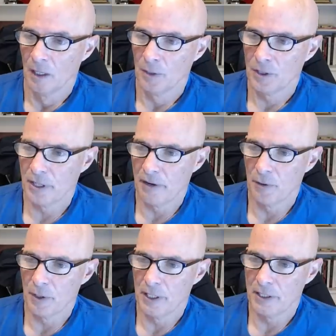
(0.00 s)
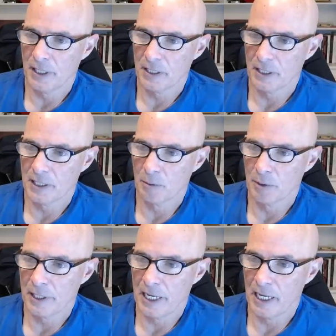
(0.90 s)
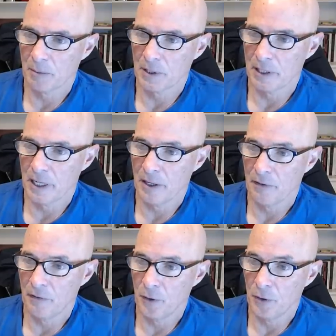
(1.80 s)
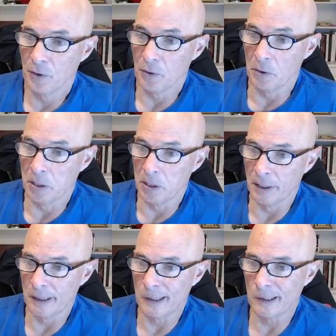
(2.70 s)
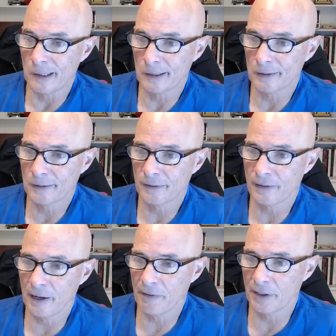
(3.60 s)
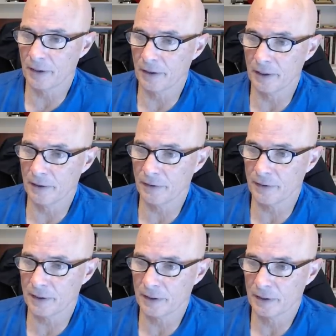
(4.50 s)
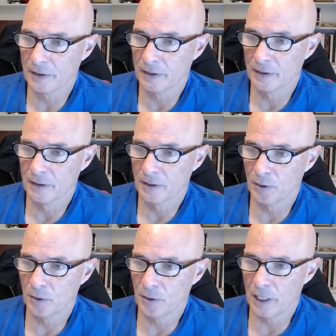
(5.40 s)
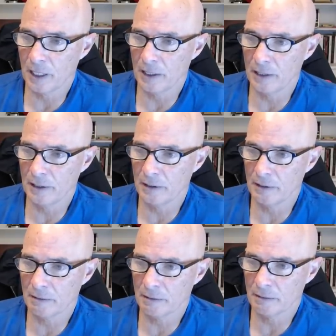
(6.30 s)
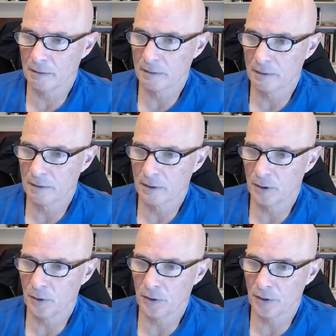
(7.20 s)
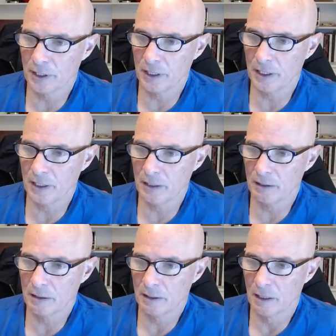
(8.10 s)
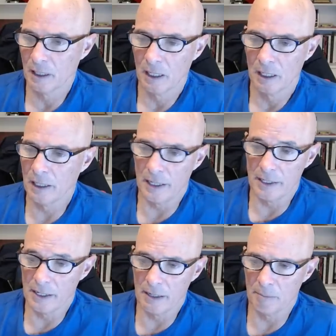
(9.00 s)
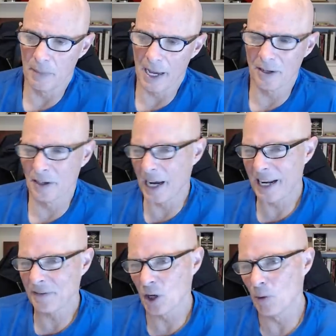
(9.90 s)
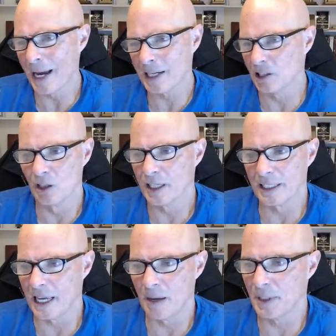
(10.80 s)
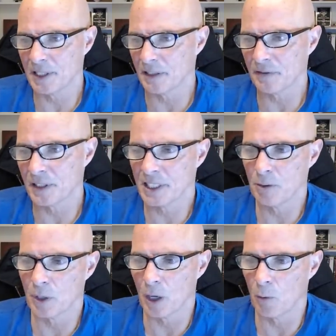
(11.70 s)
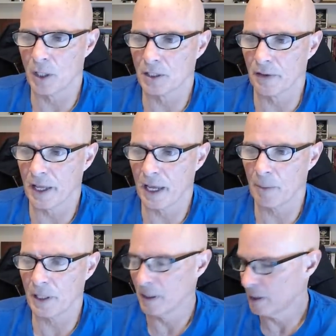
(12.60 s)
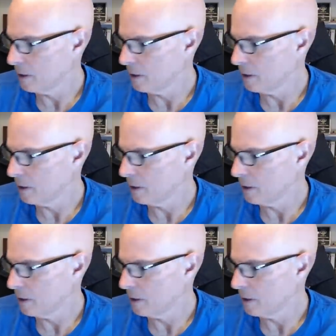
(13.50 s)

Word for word: Richard, have you run any tests on similar cans? Lunati Voodoo, 500 lift, 209, 213 not I don't I'd have to go back and look at the Hemi stuff to see where I was on the Hemi.